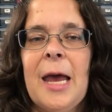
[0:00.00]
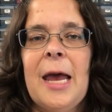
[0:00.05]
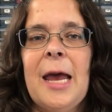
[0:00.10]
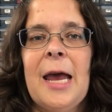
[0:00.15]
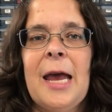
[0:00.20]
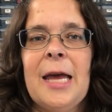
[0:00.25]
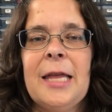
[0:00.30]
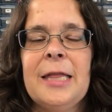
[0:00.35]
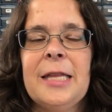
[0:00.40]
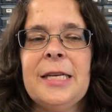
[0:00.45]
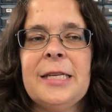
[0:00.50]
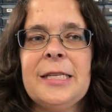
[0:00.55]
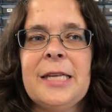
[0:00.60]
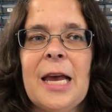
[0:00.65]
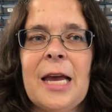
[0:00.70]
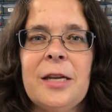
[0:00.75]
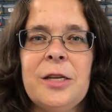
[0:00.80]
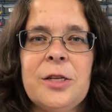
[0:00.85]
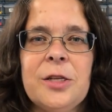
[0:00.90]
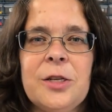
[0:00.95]
And this
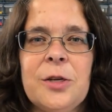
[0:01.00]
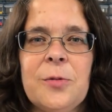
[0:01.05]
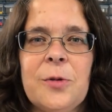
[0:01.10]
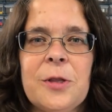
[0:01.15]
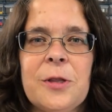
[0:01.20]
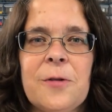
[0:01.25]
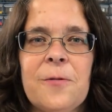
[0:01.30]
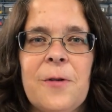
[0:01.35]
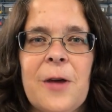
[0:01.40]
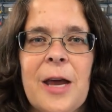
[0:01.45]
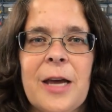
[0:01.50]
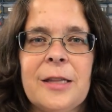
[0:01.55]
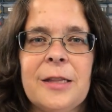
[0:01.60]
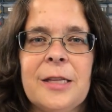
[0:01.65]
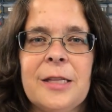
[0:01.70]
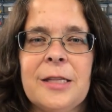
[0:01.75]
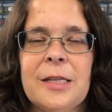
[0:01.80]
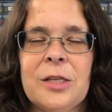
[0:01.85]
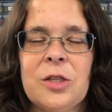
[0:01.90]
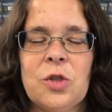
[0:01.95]
had to do with the fact
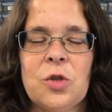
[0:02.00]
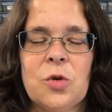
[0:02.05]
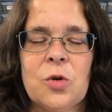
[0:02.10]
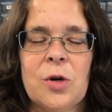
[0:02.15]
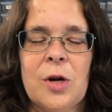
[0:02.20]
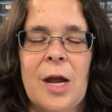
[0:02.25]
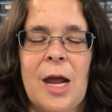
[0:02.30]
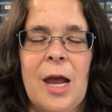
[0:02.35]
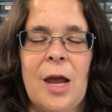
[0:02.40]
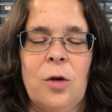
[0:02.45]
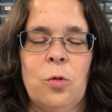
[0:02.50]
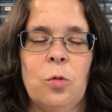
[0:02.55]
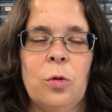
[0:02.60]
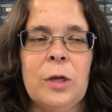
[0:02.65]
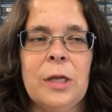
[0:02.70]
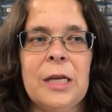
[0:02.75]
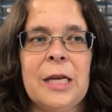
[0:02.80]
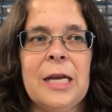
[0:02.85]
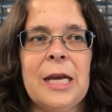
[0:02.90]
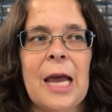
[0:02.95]
that the store had
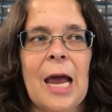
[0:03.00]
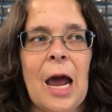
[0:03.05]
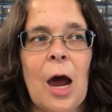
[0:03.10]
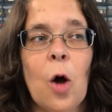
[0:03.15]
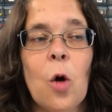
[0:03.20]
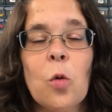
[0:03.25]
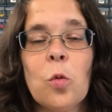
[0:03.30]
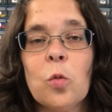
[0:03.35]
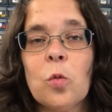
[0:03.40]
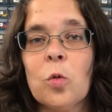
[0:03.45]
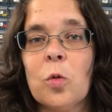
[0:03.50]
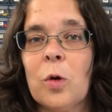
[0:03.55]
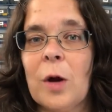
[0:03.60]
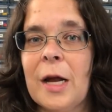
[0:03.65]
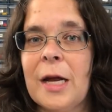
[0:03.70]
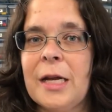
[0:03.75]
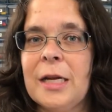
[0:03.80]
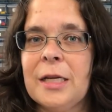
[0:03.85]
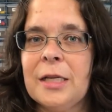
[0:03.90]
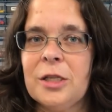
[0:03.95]
really
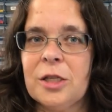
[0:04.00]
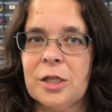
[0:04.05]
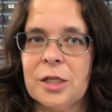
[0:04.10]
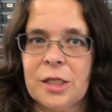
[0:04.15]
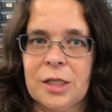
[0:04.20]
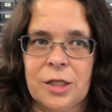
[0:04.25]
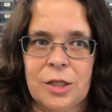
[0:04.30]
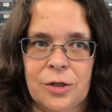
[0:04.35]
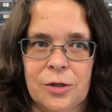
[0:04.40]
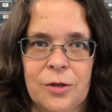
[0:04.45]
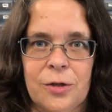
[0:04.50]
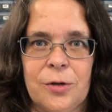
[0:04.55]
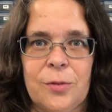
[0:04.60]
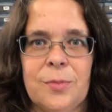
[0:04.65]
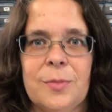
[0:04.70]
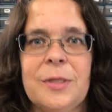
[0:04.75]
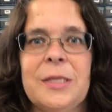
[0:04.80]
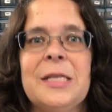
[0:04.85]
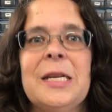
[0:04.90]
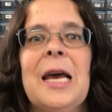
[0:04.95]
outrageous
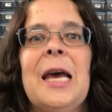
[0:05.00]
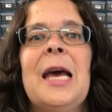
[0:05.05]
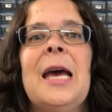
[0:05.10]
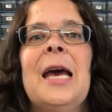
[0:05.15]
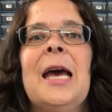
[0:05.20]
terms.